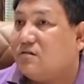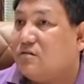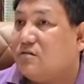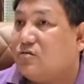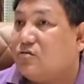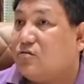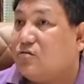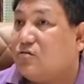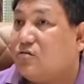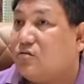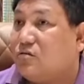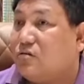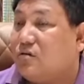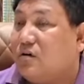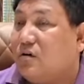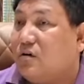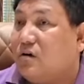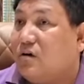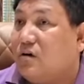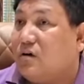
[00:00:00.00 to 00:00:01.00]
So
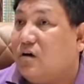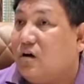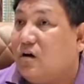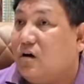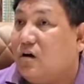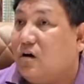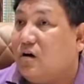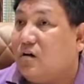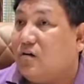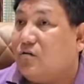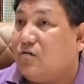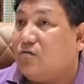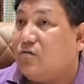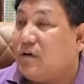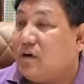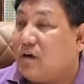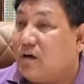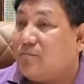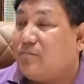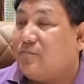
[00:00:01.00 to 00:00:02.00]

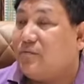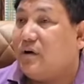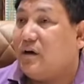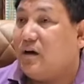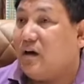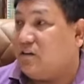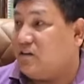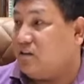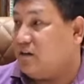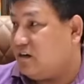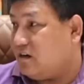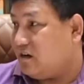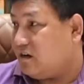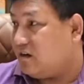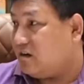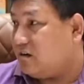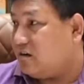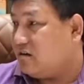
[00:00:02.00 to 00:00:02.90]
we have an agenda.